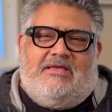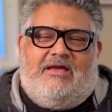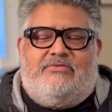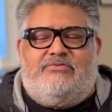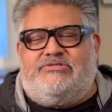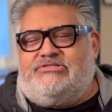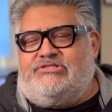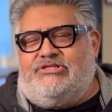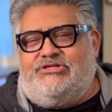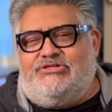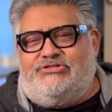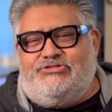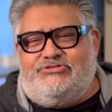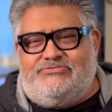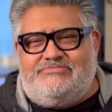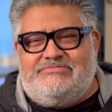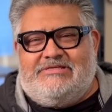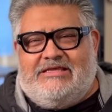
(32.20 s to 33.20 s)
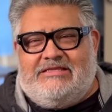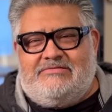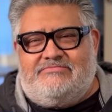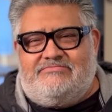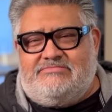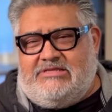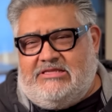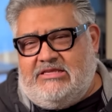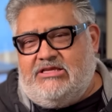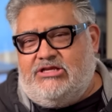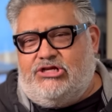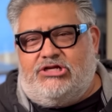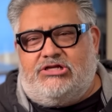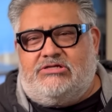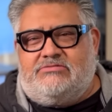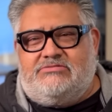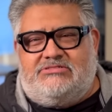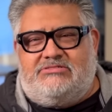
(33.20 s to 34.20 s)
I was new and
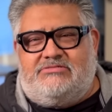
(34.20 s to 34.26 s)
eager.